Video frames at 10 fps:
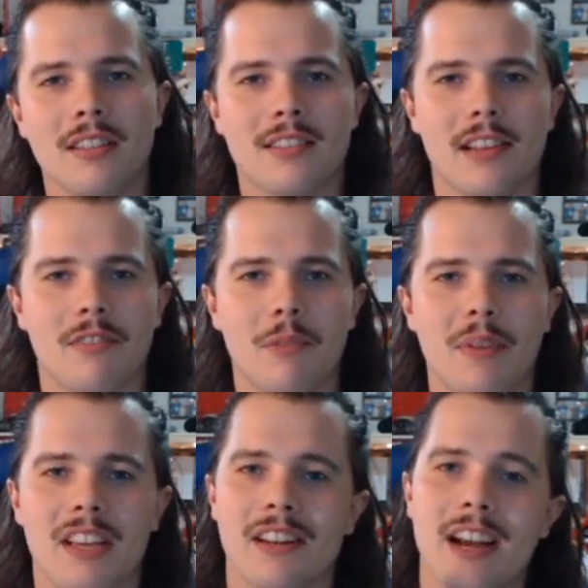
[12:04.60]
instead of it
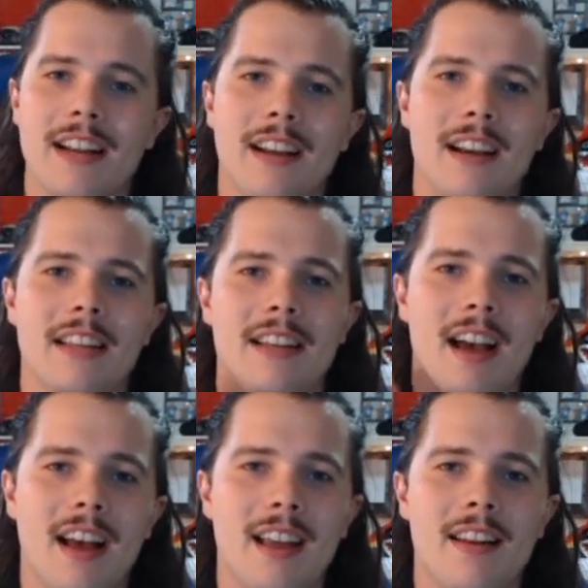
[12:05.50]
being
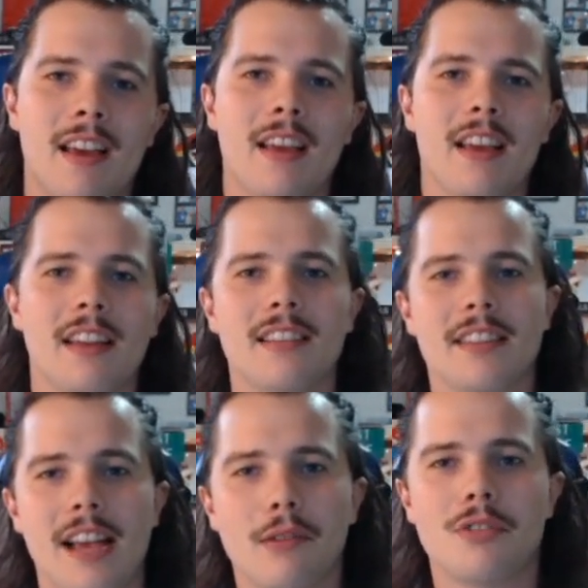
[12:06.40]
999, it is
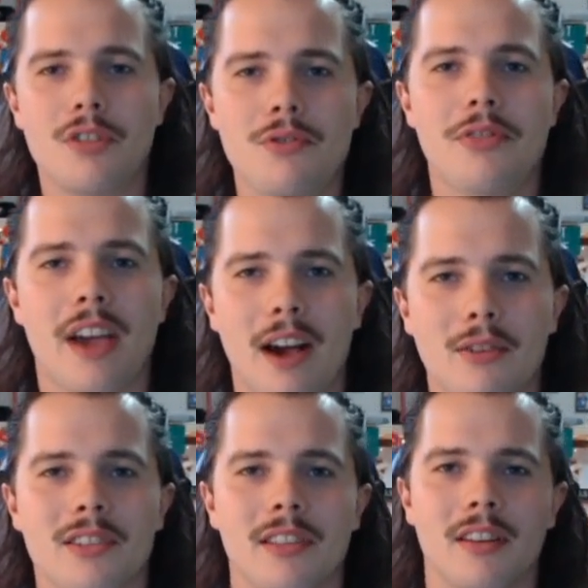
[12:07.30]
now
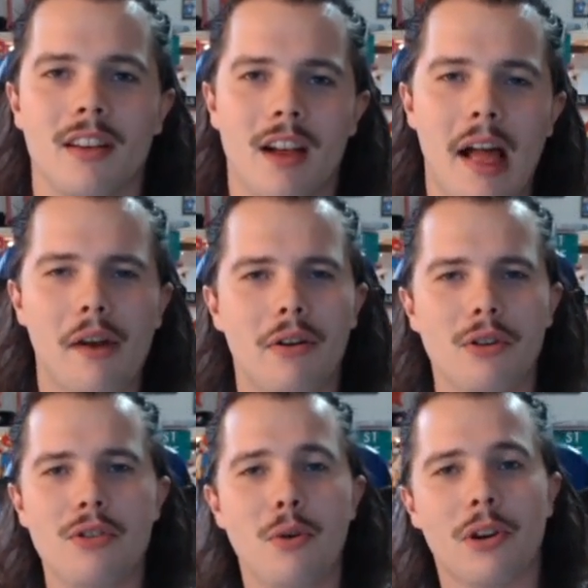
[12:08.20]
2,000. I don't
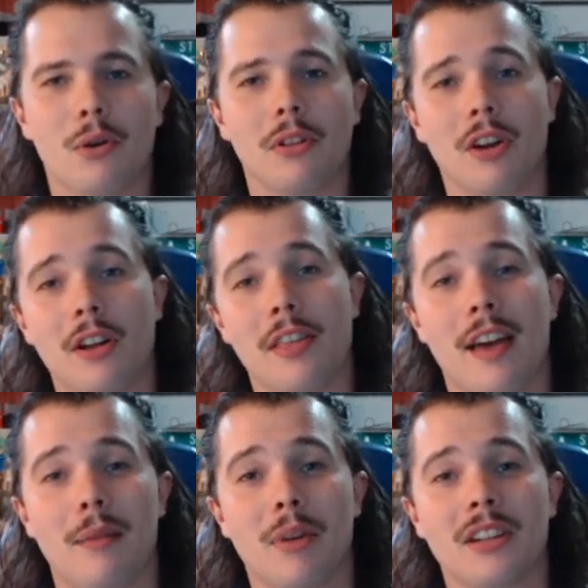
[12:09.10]
know who would hold on to
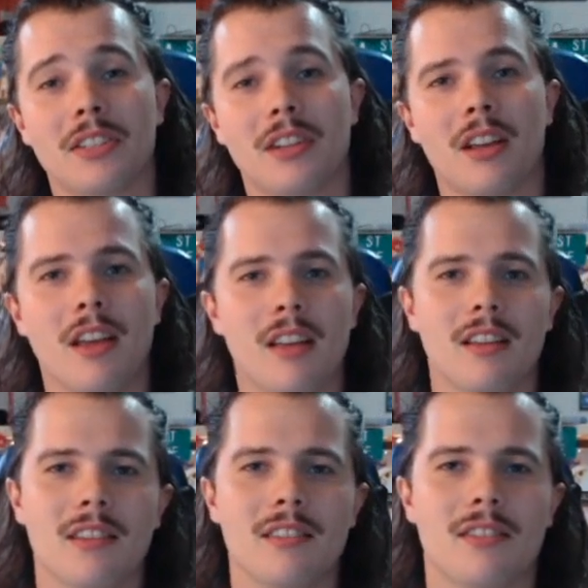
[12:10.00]
that much,
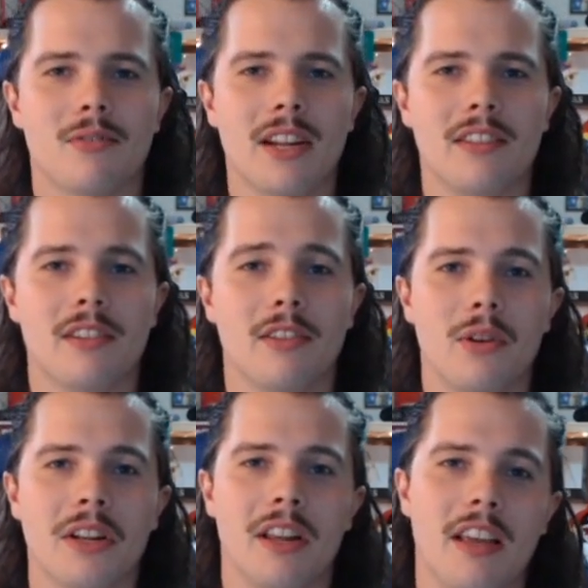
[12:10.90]
because the raids are
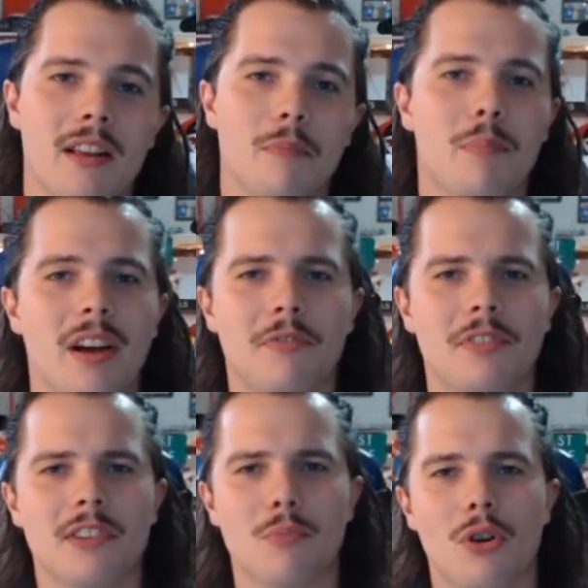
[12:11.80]
annoying to hit, but if
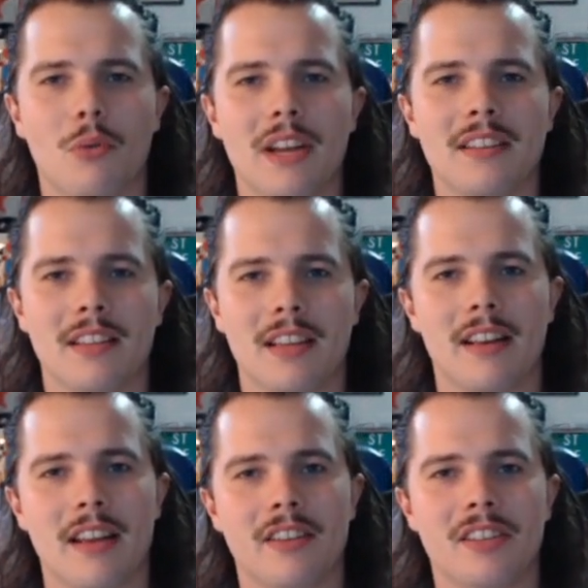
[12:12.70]
there's more ways to get
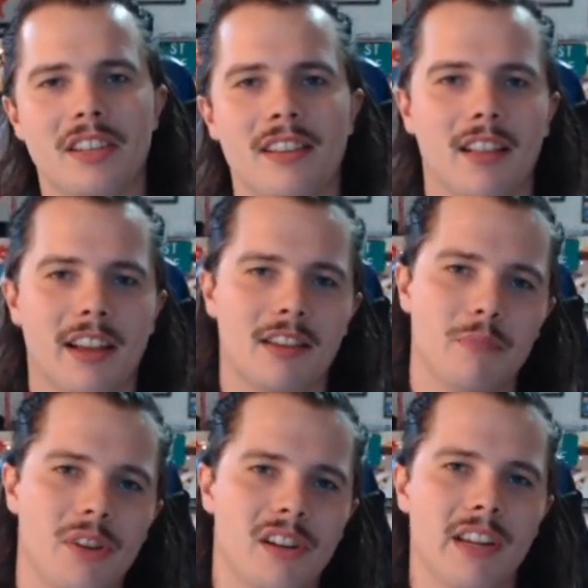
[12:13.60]
energy, like
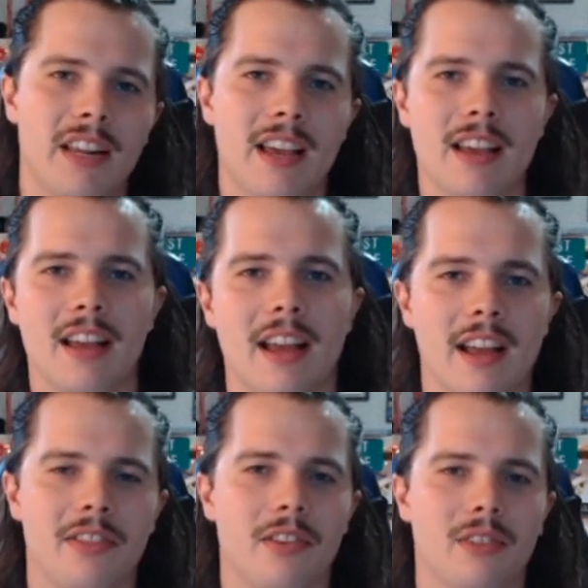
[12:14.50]
Community Day
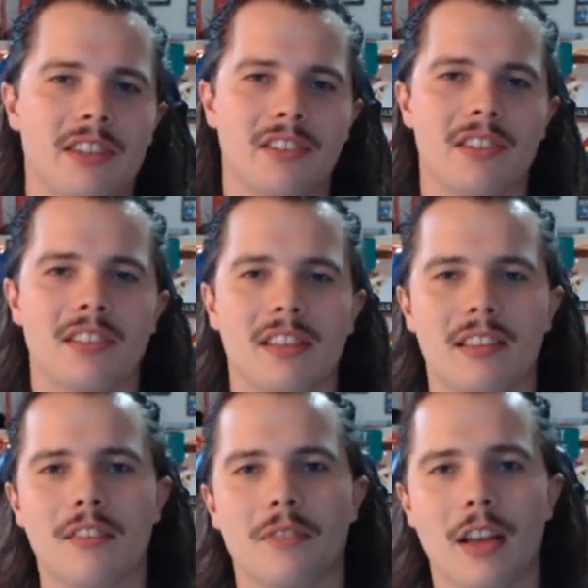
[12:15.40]
and the research that
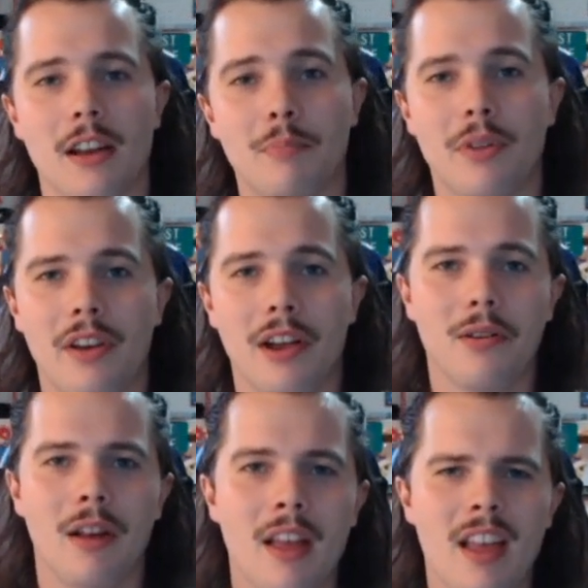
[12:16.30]
they've kind of put
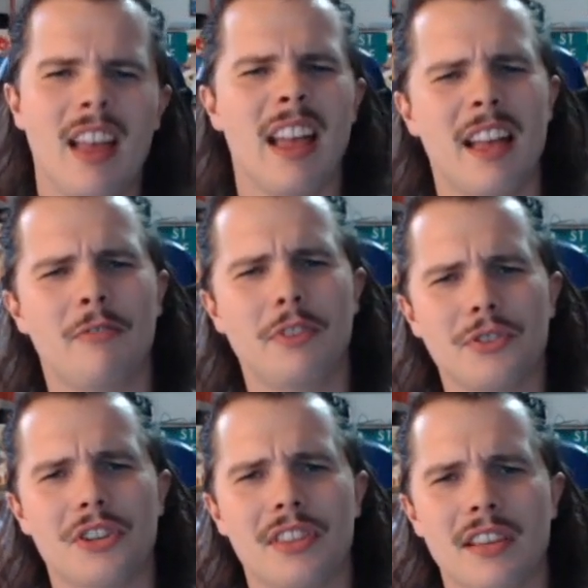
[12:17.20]
out, and
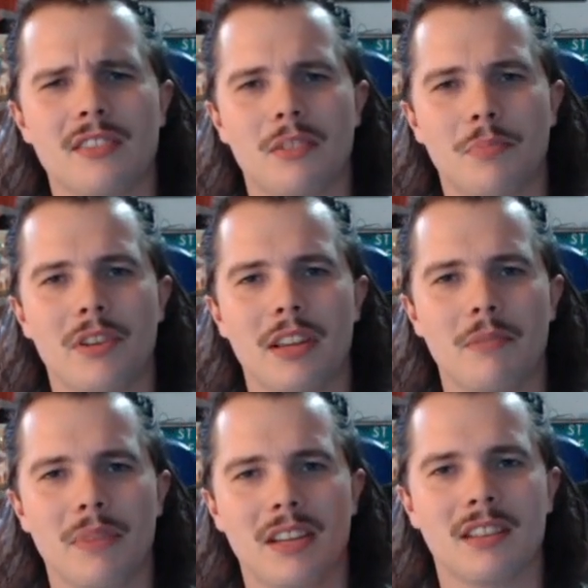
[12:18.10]
future things they'll put
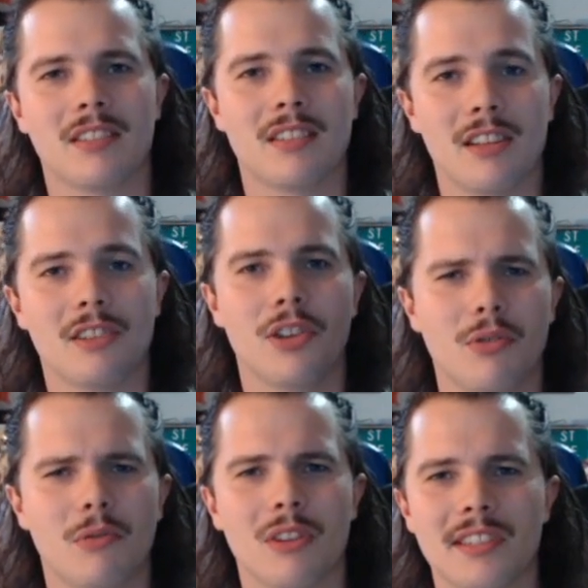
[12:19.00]
in, because still no
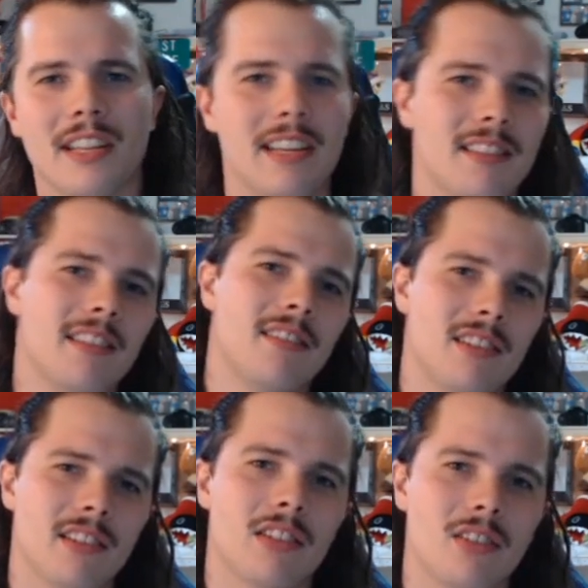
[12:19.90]
one wants to hit these
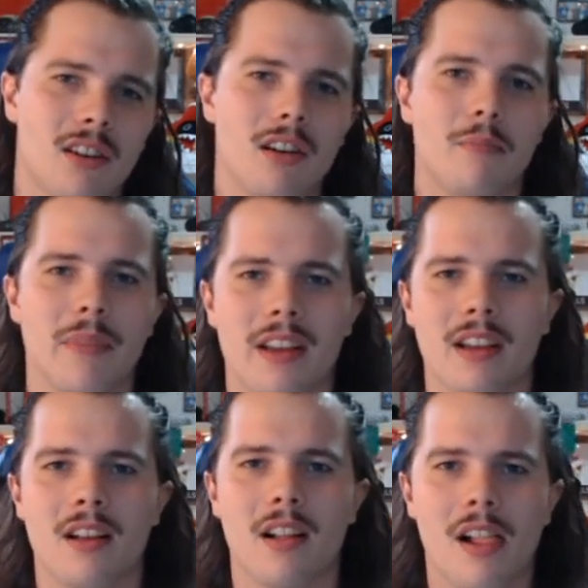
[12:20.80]
6-star
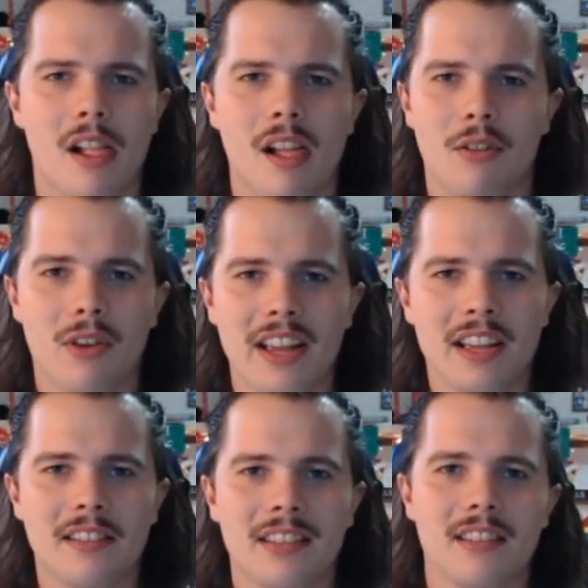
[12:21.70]
Mega
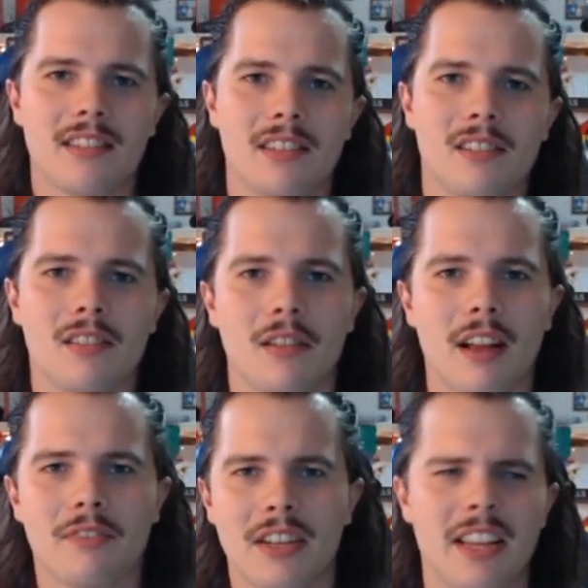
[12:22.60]
raids and still
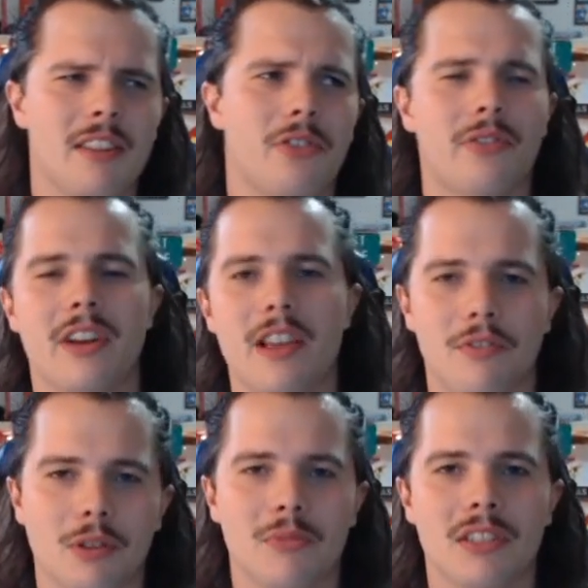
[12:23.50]
have to hit 3 of
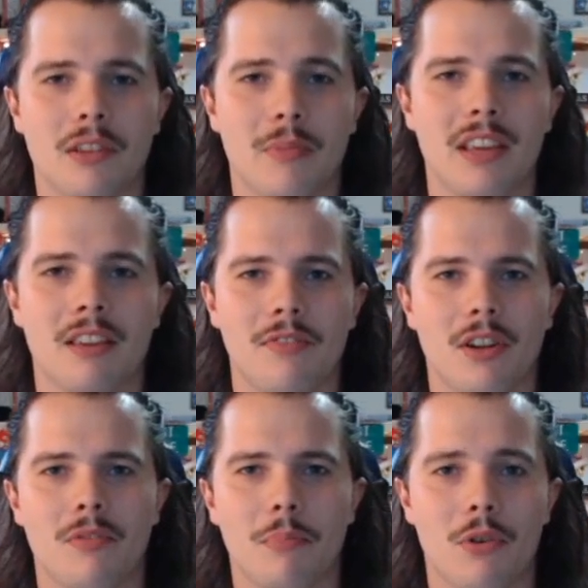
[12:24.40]
them just to Mega
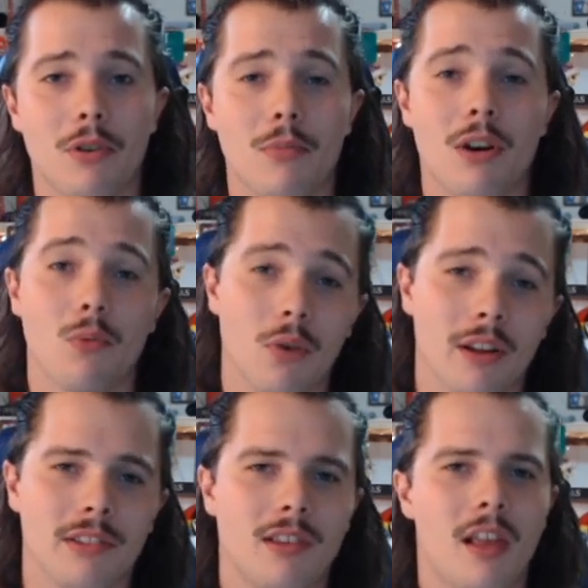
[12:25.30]
Evolve a Pokemon
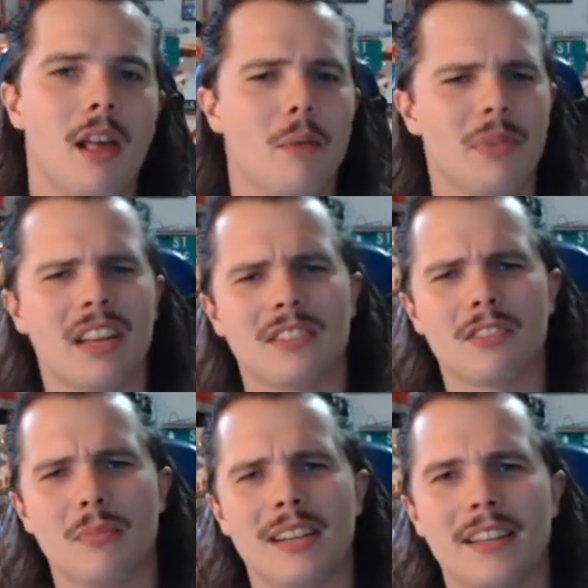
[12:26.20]
once. But that's
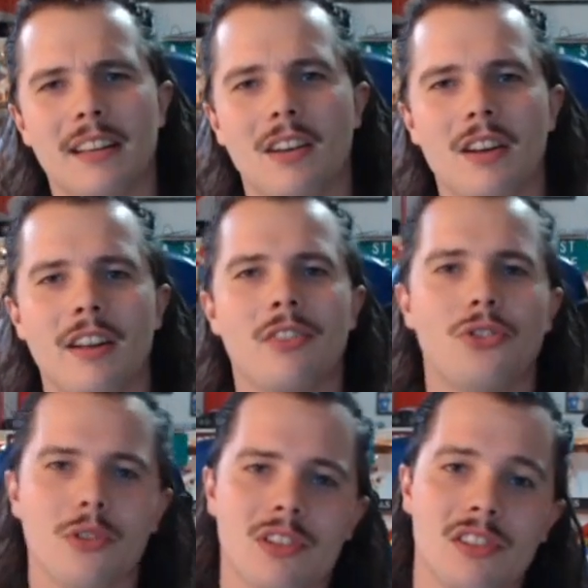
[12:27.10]
just my take on it.
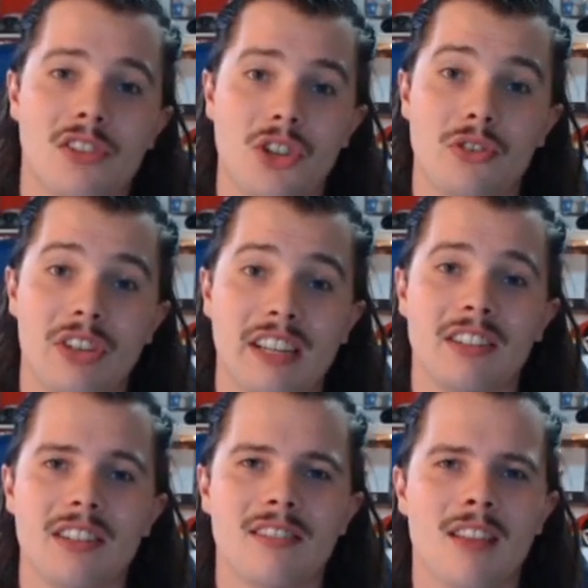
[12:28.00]
Those are the 2
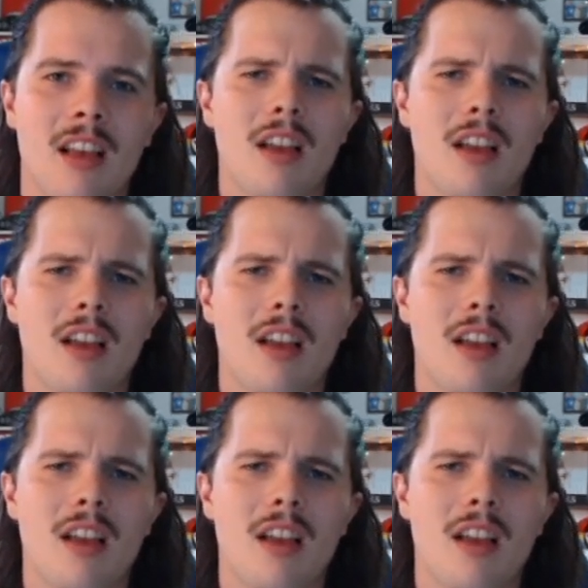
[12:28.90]
changes,